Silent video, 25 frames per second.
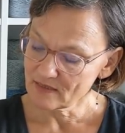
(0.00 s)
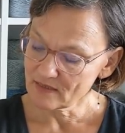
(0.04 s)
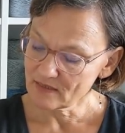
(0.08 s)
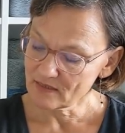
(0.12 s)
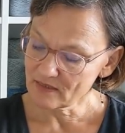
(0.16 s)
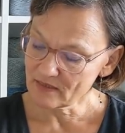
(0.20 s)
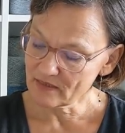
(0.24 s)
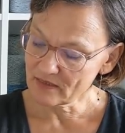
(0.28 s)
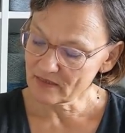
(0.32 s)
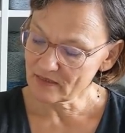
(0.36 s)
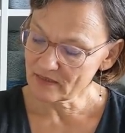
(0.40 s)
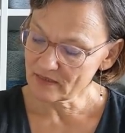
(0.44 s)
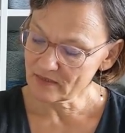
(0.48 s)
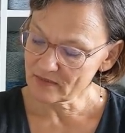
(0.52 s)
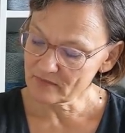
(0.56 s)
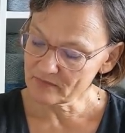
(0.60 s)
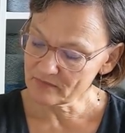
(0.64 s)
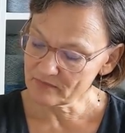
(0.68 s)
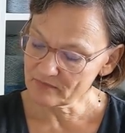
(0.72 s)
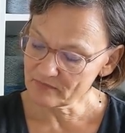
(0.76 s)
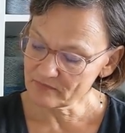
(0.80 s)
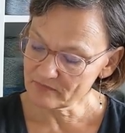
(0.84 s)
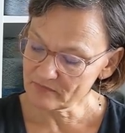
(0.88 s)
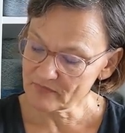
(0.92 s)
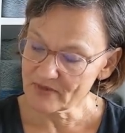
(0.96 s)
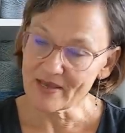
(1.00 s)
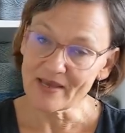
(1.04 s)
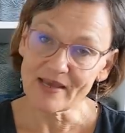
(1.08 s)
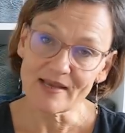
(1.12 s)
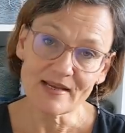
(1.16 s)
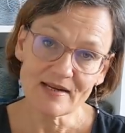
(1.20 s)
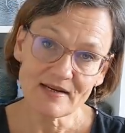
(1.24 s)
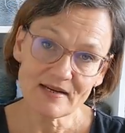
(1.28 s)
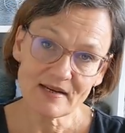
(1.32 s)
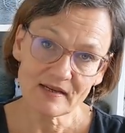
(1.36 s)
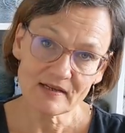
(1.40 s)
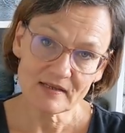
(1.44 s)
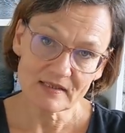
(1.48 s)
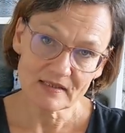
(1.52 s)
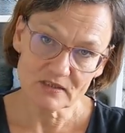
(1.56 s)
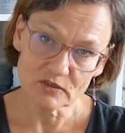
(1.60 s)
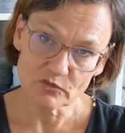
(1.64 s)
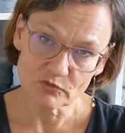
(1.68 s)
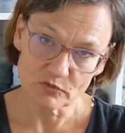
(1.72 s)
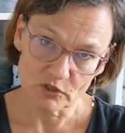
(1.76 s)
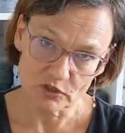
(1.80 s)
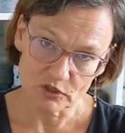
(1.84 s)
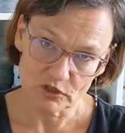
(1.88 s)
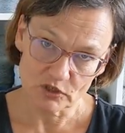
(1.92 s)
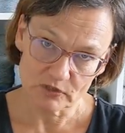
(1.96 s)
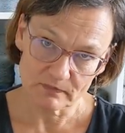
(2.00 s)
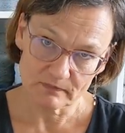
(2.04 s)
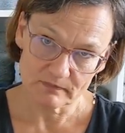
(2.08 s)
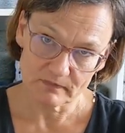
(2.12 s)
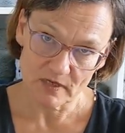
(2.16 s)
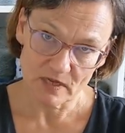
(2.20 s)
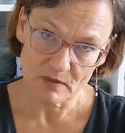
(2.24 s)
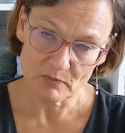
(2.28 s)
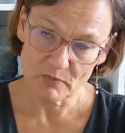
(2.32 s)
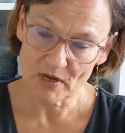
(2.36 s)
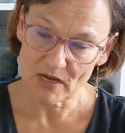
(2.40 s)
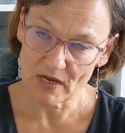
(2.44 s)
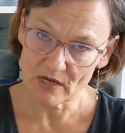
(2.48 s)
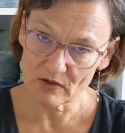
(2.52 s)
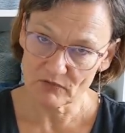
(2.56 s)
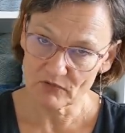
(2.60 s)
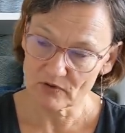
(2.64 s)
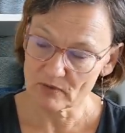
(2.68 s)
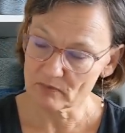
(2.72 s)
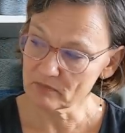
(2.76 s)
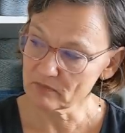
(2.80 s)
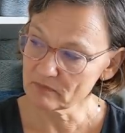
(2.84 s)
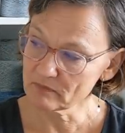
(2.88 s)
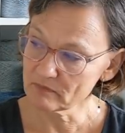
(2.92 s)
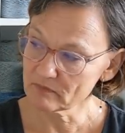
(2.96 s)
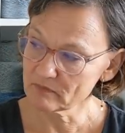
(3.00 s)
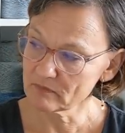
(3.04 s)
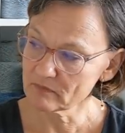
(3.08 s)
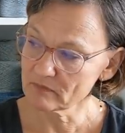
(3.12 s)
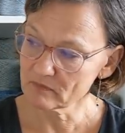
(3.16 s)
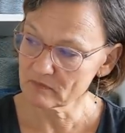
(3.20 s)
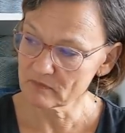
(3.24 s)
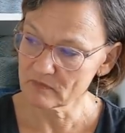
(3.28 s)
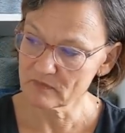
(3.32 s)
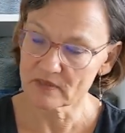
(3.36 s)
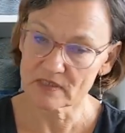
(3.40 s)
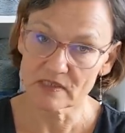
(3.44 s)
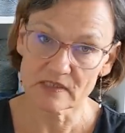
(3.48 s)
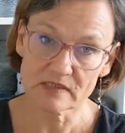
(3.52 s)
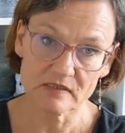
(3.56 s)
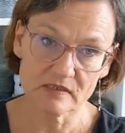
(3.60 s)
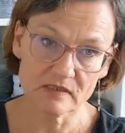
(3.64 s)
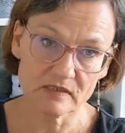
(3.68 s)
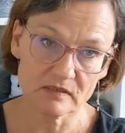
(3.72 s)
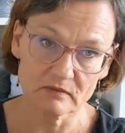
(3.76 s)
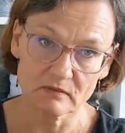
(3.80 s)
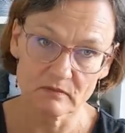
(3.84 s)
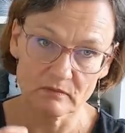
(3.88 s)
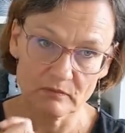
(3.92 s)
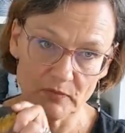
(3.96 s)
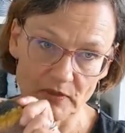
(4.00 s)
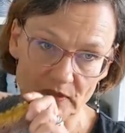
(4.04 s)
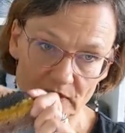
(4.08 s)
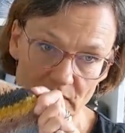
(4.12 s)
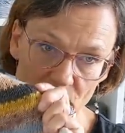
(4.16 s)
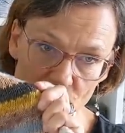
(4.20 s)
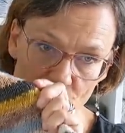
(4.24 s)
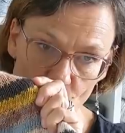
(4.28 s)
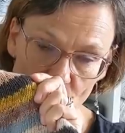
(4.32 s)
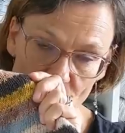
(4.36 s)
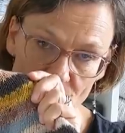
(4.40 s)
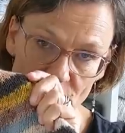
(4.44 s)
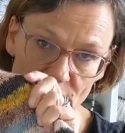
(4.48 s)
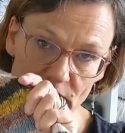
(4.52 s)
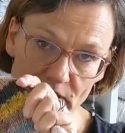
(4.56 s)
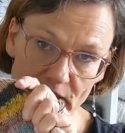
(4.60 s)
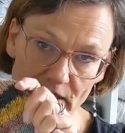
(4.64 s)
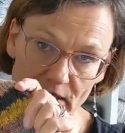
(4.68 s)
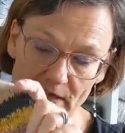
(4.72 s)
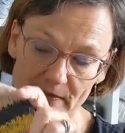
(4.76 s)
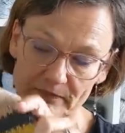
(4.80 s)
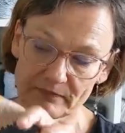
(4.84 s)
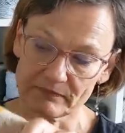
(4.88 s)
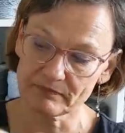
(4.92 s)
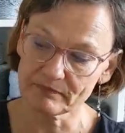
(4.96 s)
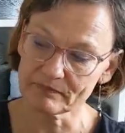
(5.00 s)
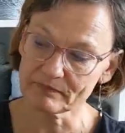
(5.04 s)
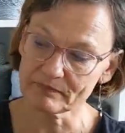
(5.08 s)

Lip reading: And I didn't swatch, apart from this big swatch here.